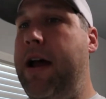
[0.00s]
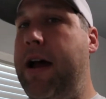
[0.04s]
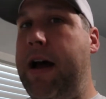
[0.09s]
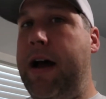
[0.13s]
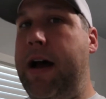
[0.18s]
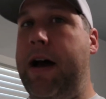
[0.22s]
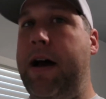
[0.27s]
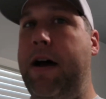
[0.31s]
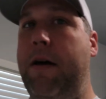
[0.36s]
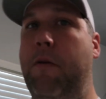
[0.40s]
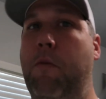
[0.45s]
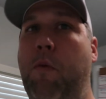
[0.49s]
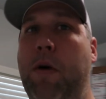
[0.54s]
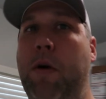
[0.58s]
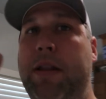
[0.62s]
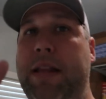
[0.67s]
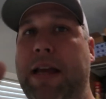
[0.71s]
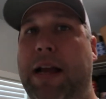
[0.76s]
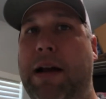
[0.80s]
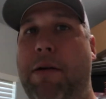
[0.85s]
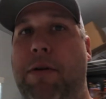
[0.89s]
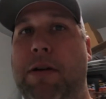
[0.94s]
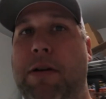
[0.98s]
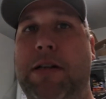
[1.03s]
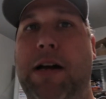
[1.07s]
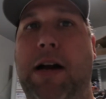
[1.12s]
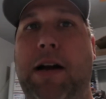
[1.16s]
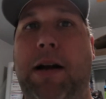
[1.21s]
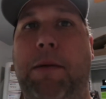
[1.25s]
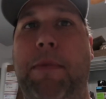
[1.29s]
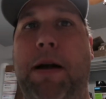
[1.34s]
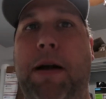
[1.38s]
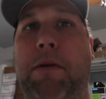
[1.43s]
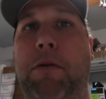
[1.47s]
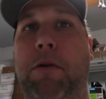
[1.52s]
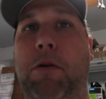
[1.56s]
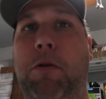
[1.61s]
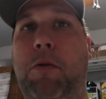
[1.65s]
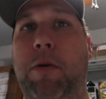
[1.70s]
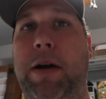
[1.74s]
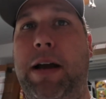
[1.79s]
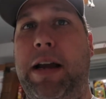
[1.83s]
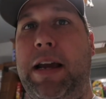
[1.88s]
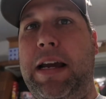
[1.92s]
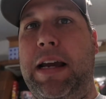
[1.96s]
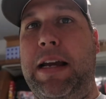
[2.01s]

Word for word: Uh, one thing I want to talk about real quick